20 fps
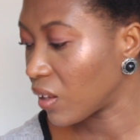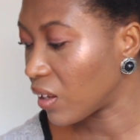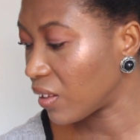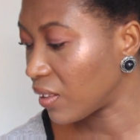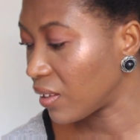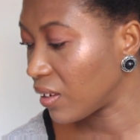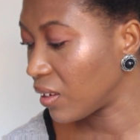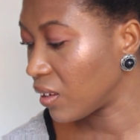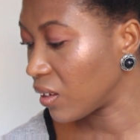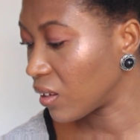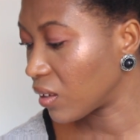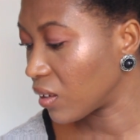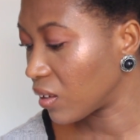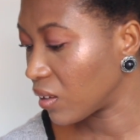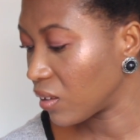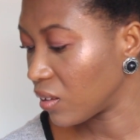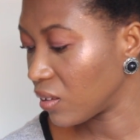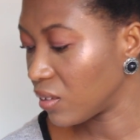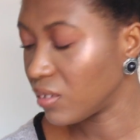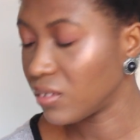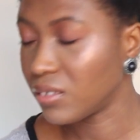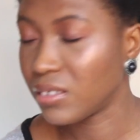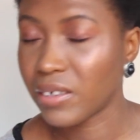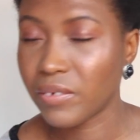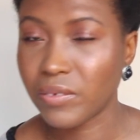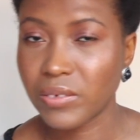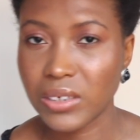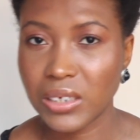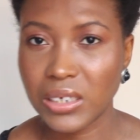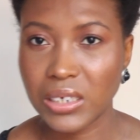I think
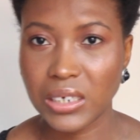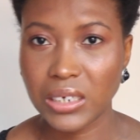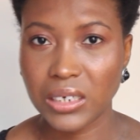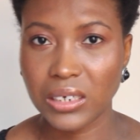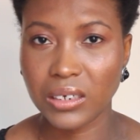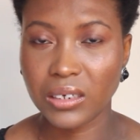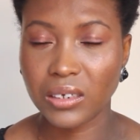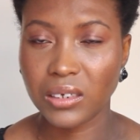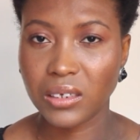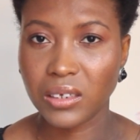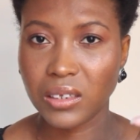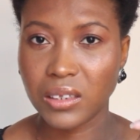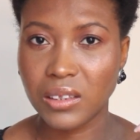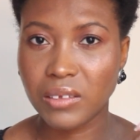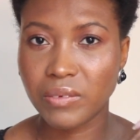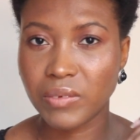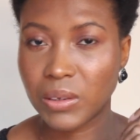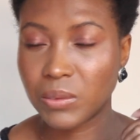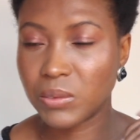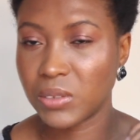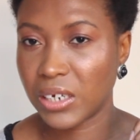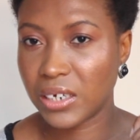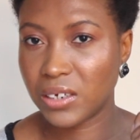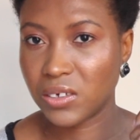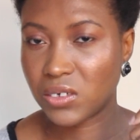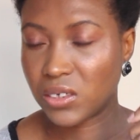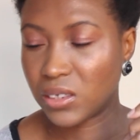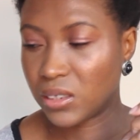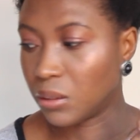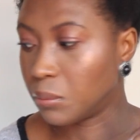definitely the
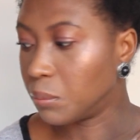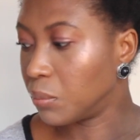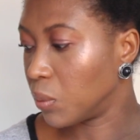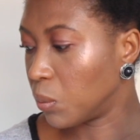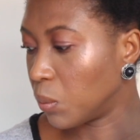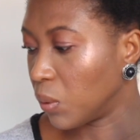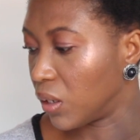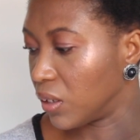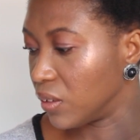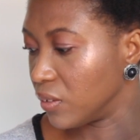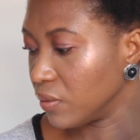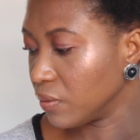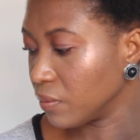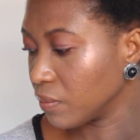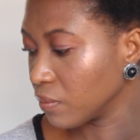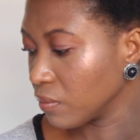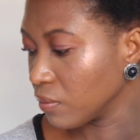foundation, number one,